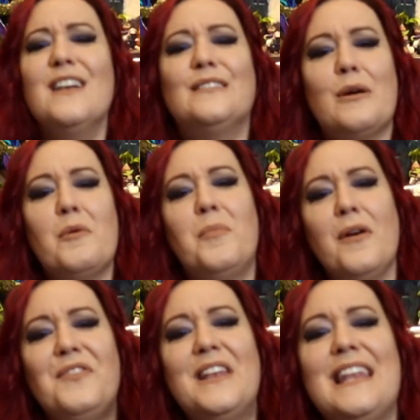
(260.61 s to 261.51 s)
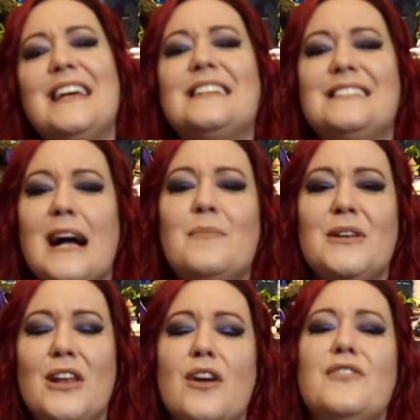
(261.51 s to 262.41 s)
So I will put the link down
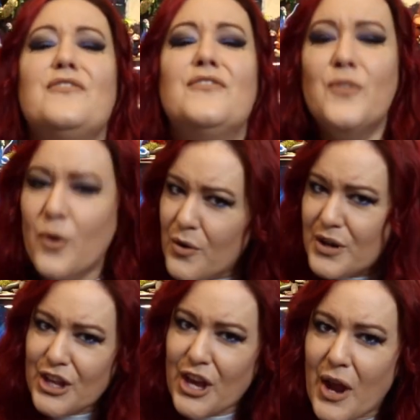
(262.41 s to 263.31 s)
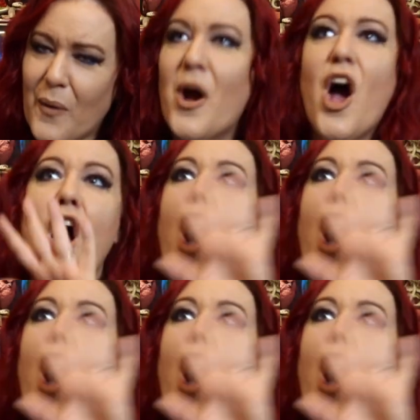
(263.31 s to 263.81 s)
below for you.